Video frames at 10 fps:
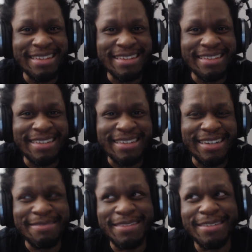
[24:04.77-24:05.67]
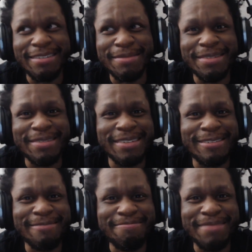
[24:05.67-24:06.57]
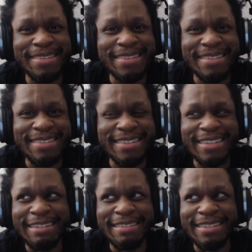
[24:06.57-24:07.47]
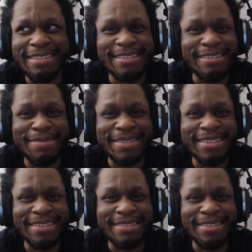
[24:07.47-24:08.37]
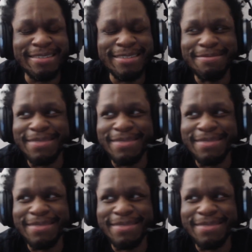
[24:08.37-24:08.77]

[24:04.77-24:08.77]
and then like that's what I stream on Twitch, and then that's like everything else I stream on here on YouTube.